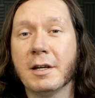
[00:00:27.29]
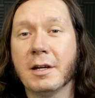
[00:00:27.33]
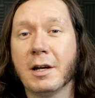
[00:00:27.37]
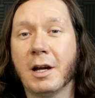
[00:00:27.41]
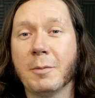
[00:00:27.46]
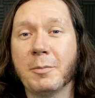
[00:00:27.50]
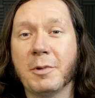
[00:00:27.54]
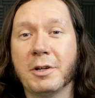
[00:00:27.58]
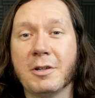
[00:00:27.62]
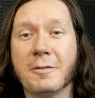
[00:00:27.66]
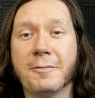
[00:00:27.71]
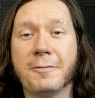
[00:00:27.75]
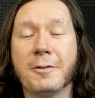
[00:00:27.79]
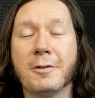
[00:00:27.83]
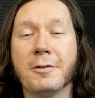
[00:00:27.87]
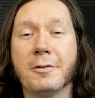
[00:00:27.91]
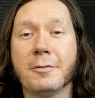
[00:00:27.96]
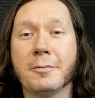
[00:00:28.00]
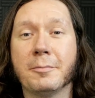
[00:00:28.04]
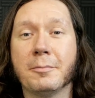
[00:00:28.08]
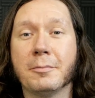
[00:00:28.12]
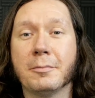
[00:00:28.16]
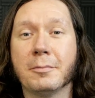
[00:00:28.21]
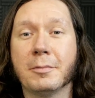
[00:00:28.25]
I'm going to
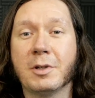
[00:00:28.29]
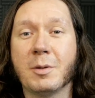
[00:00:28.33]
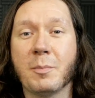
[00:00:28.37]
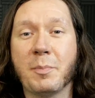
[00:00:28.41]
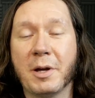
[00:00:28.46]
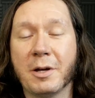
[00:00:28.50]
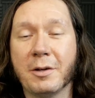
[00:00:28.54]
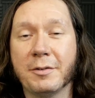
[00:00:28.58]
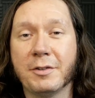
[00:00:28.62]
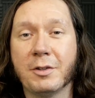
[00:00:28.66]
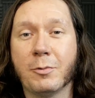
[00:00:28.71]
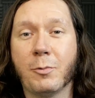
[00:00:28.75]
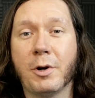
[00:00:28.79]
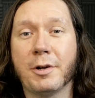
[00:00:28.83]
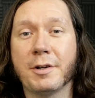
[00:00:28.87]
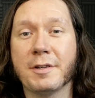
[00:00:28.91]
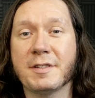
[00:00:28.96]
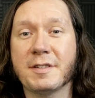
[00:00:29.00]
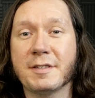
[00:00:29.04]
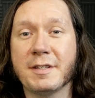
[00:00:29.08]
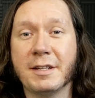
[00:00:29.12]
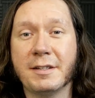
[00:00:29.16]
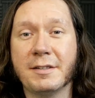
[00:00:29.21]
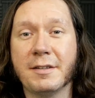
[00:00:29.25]
feel compelled to want to
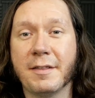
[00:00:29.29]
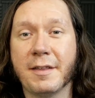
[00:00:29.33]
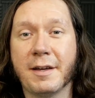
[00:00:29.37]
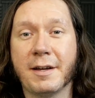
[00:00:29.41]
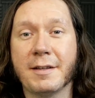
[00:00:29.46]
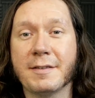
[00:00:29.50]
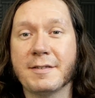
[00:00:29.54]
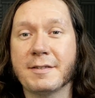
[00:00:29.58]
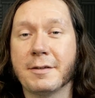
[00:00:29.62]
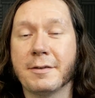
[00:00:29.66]
stick to that